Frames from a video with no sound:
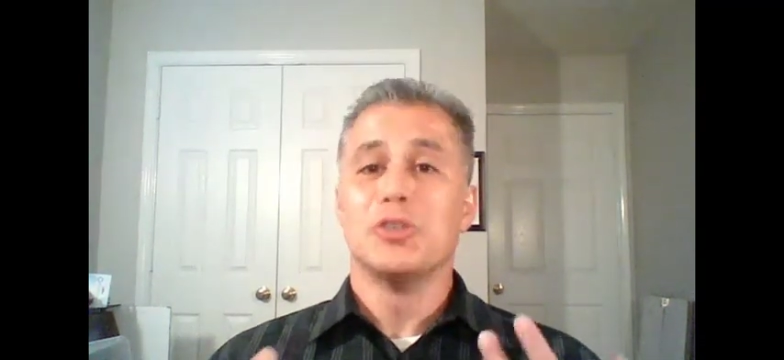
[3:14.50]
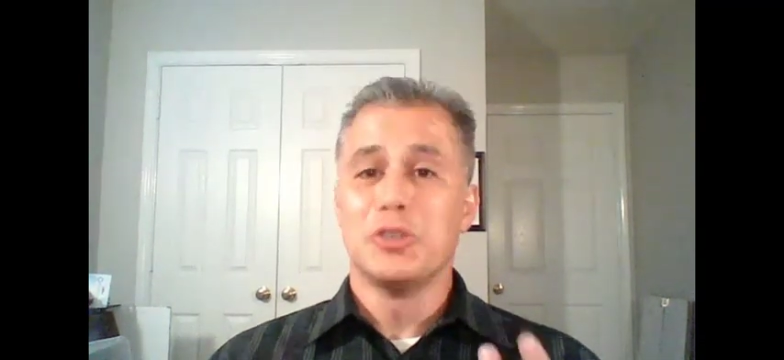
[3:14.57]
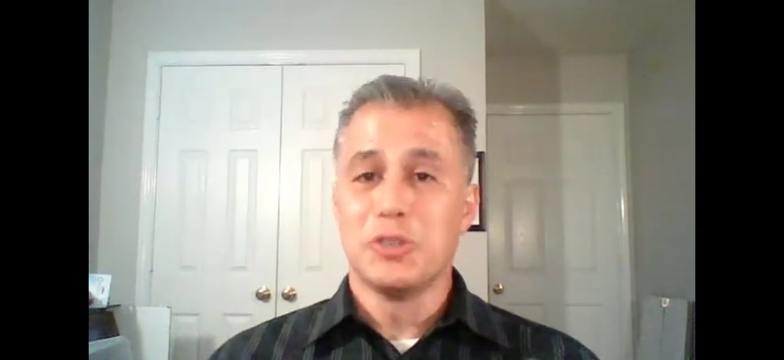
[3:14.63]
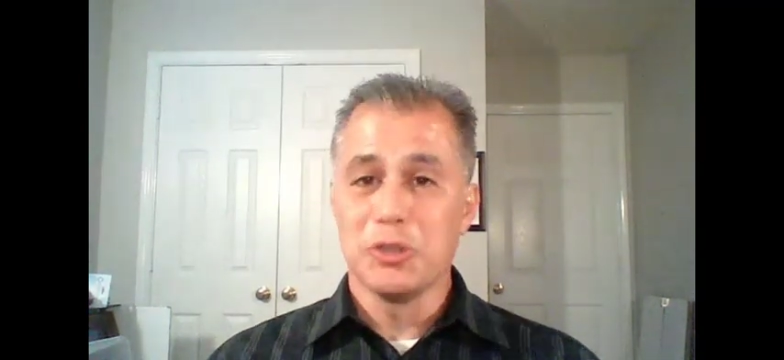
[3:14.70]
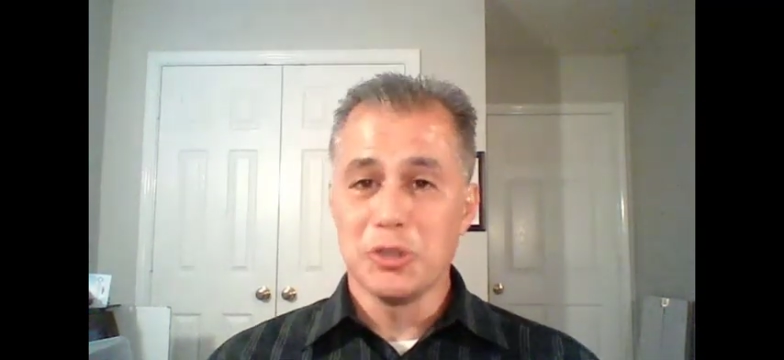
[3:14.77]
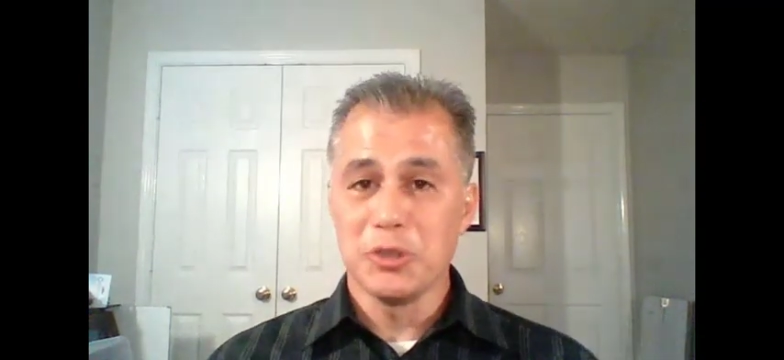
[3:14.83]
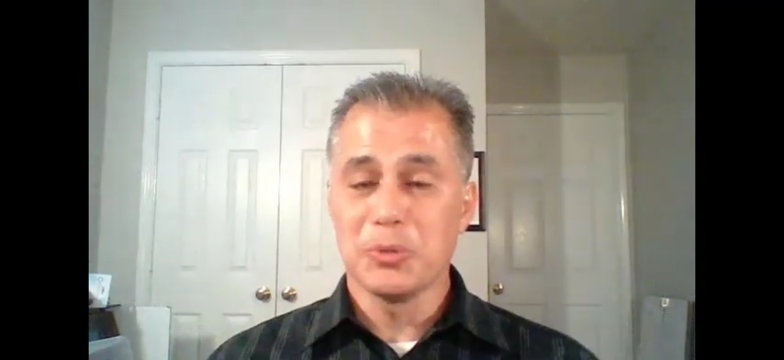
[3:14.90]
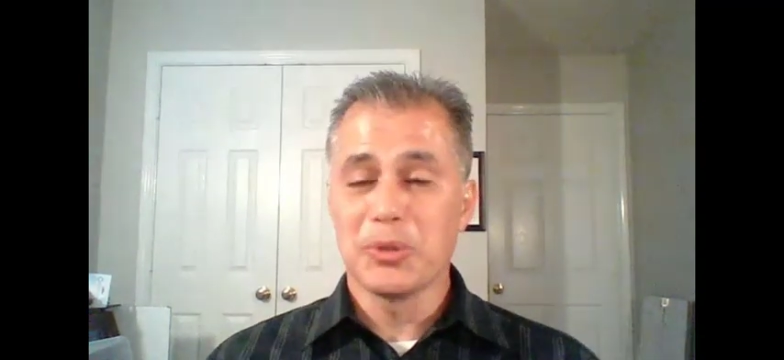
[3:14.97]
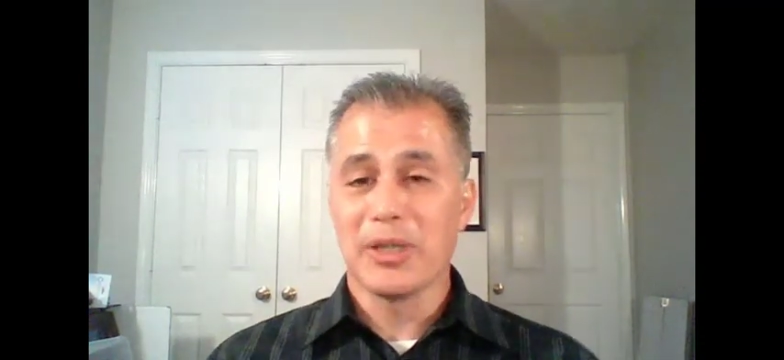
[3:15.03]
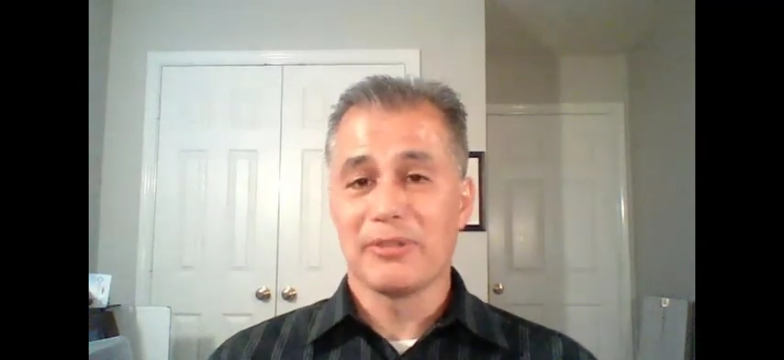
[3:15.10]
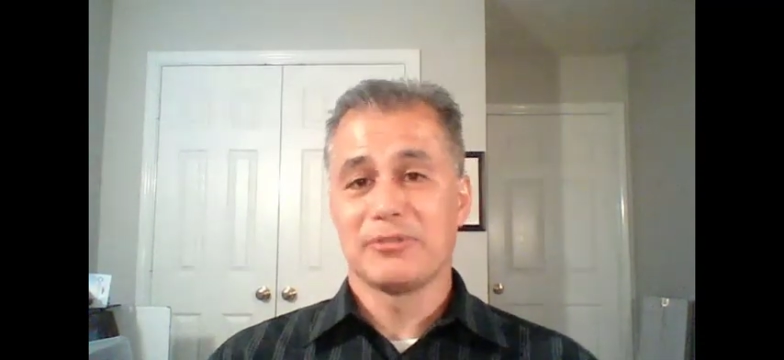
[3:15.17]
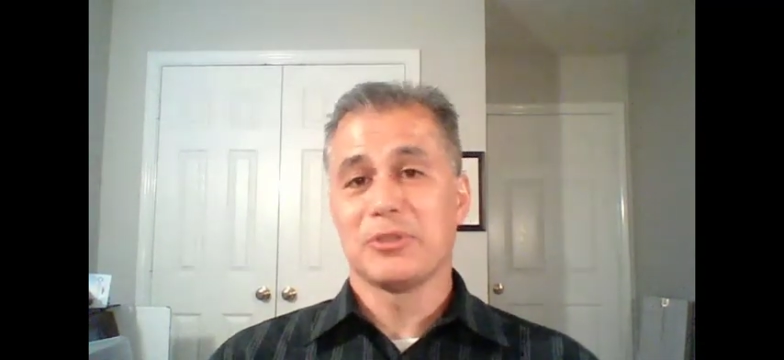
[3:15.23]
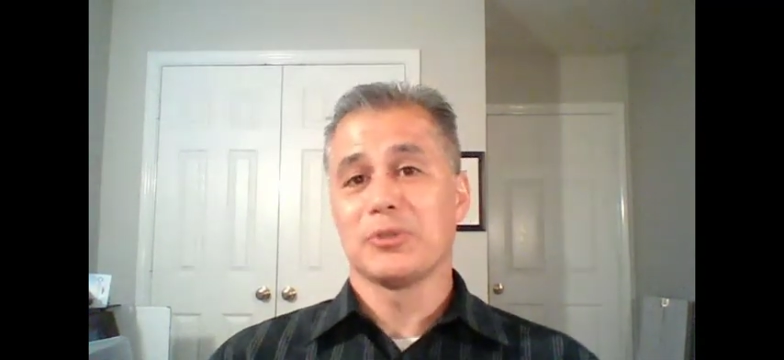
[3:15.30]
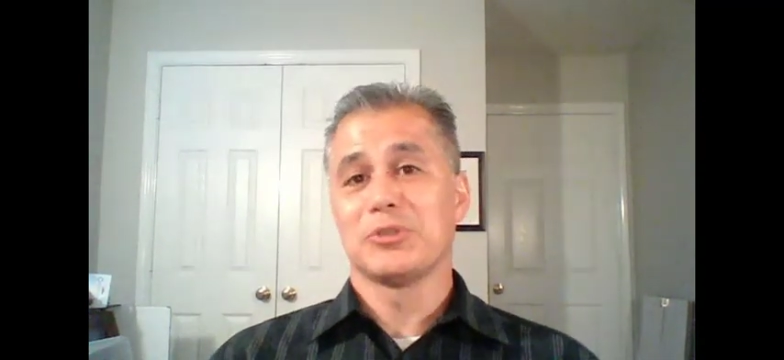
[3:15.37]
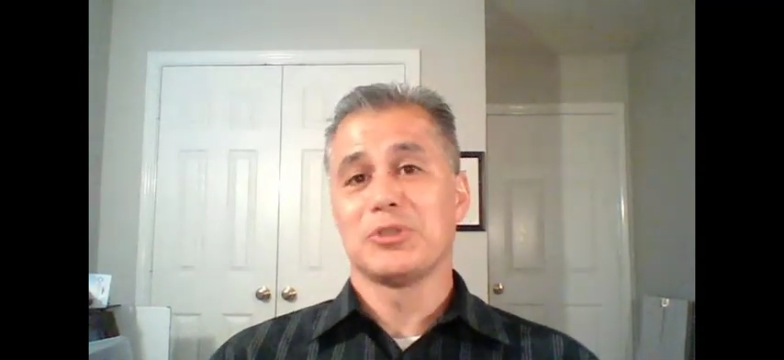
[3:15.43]
do what
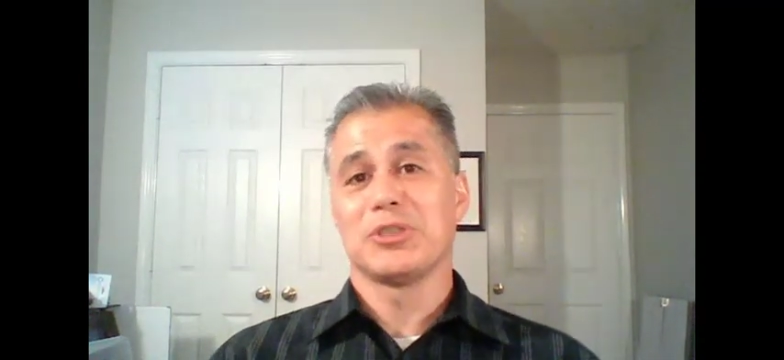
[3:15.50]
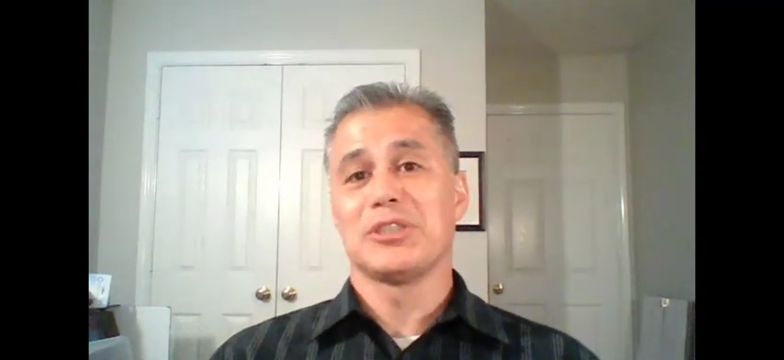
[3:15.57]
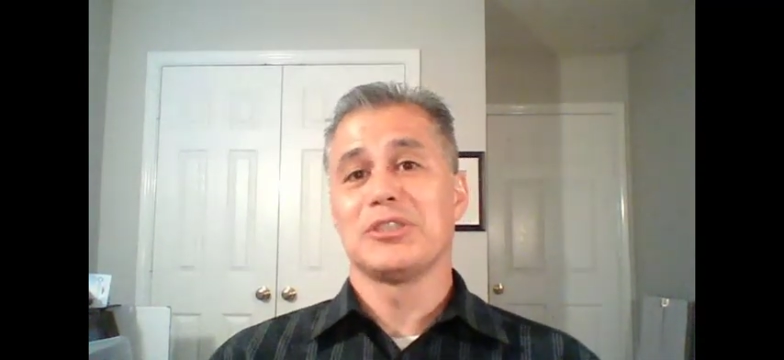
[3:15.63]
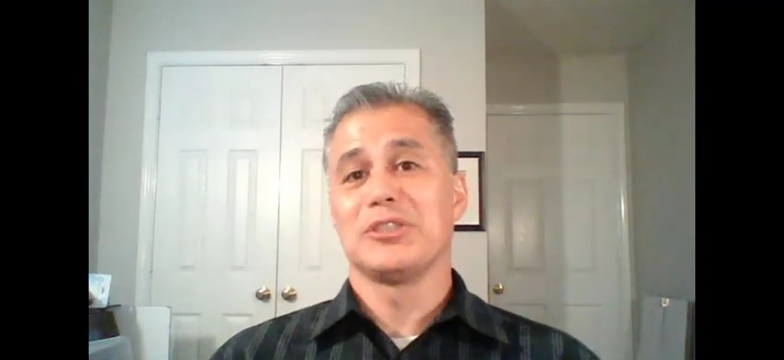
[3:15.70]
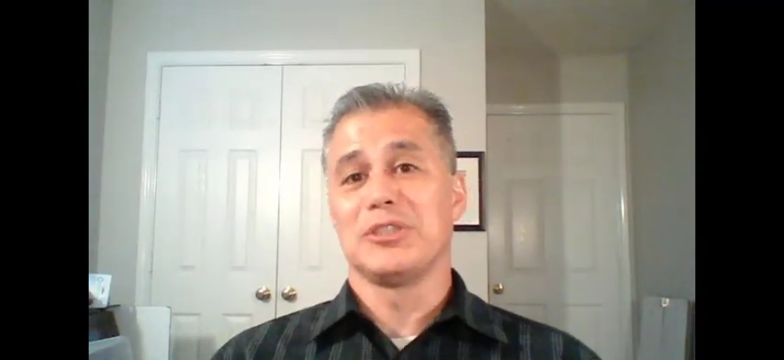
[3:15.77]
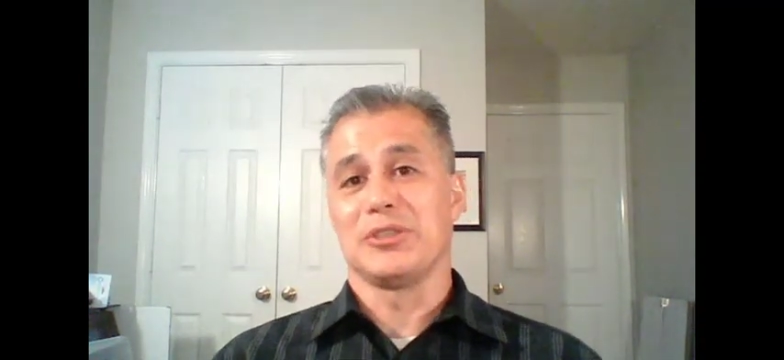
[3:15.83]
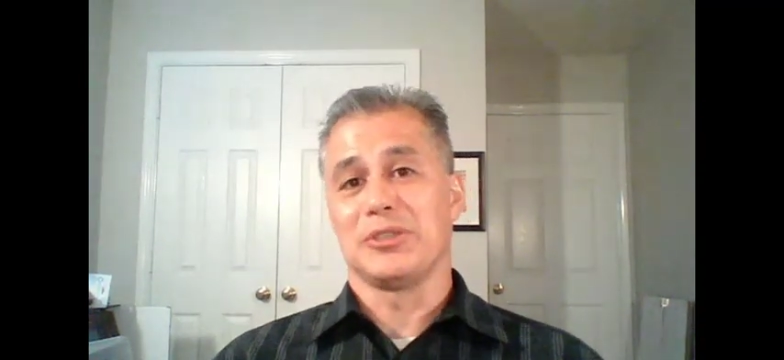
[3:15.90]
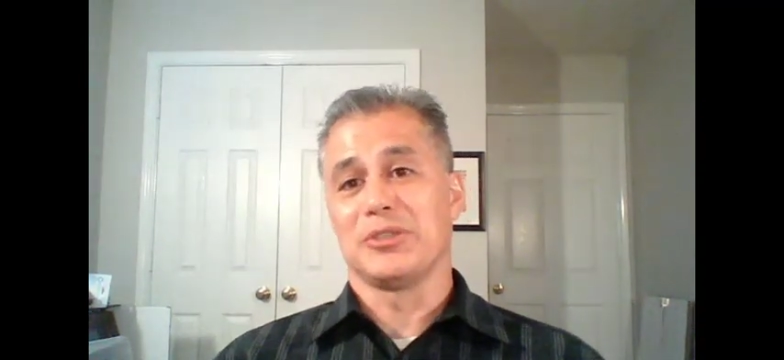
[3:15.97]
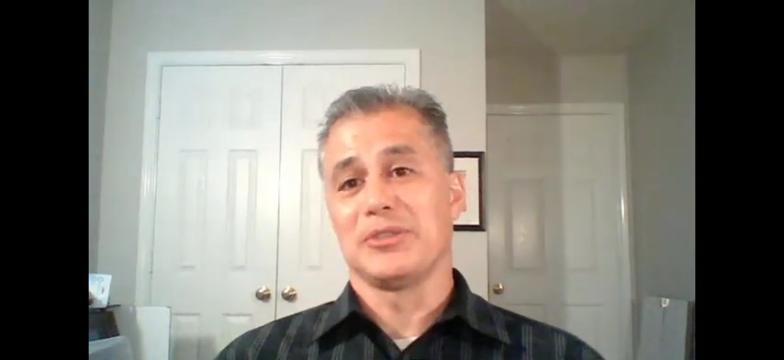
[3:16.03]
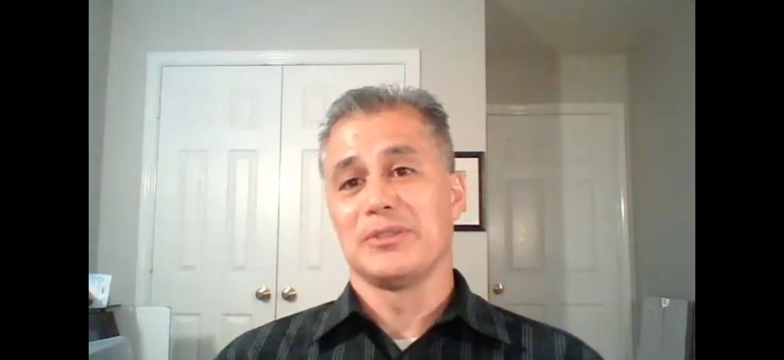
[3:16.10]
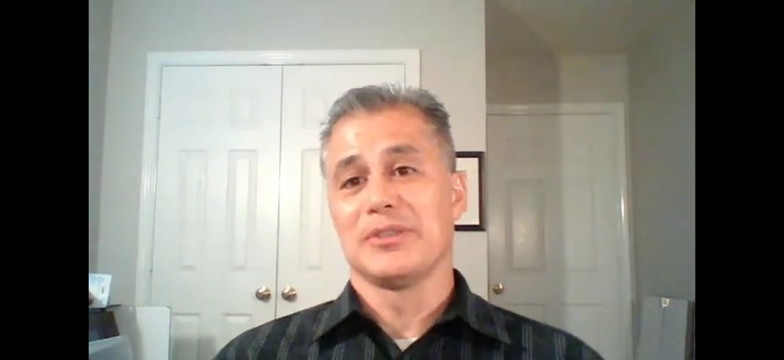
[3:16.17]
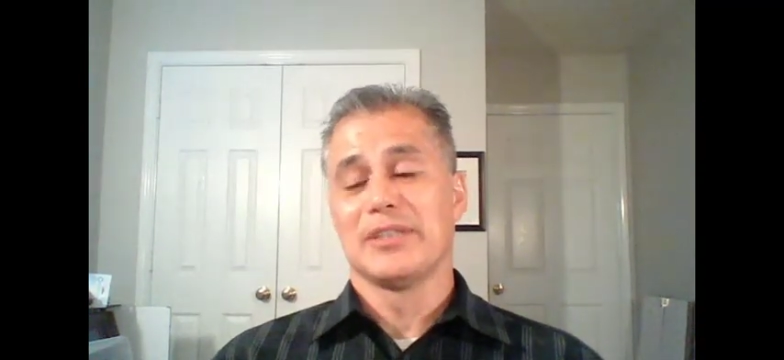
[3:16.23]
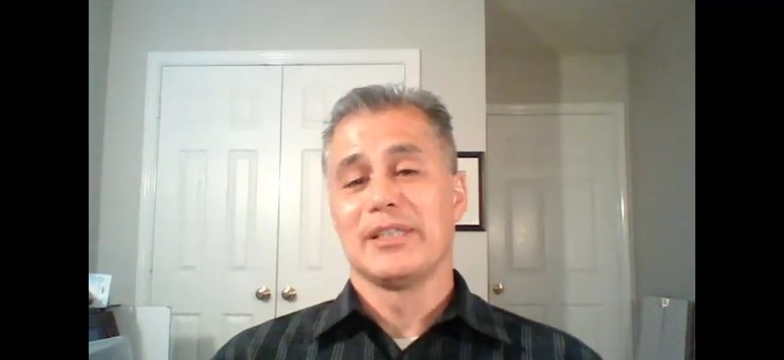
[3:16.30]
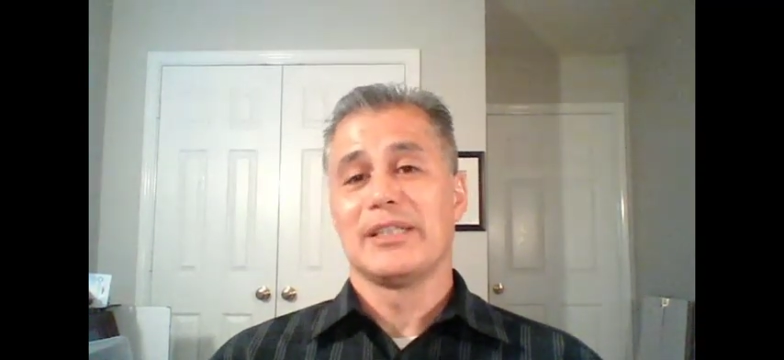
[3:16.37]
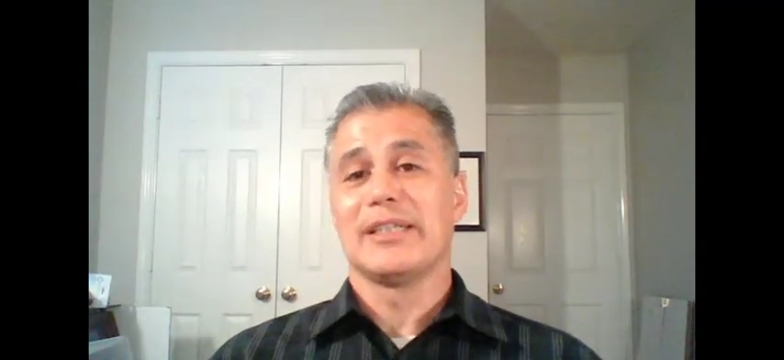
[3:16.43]
I've told you to do,